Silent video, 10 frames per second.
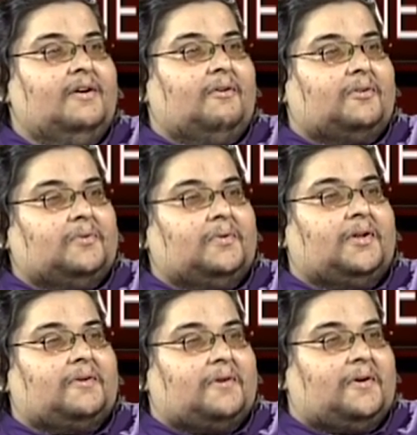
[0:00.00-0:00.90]
or told
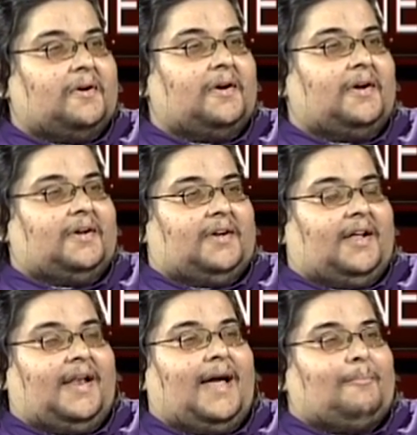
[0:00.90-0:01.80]
around
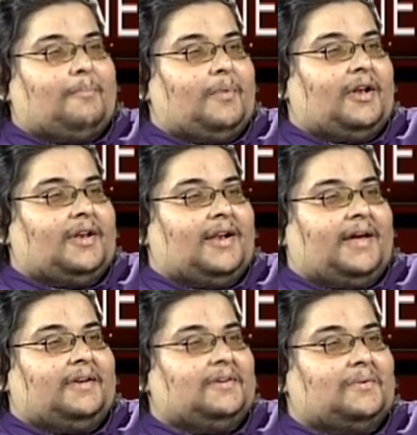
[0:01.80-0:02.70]
a lamp when the
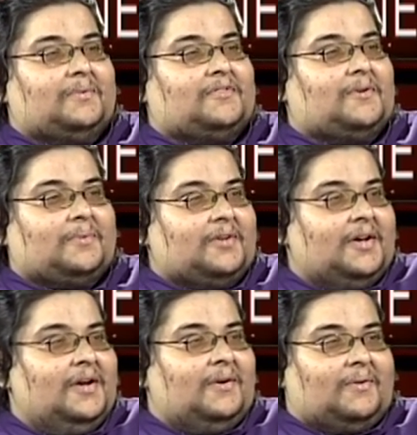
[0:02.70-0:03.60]
light goes out
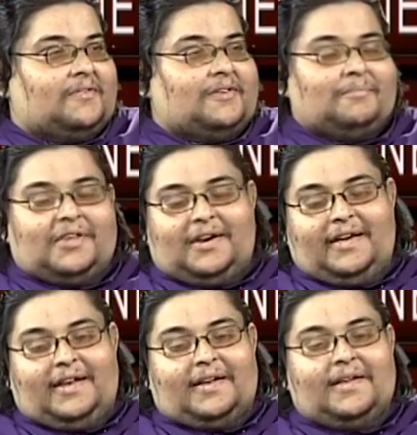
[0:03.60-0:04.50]
or something
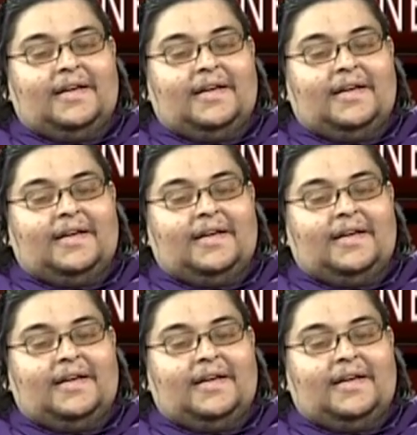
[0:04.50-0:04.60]
like that.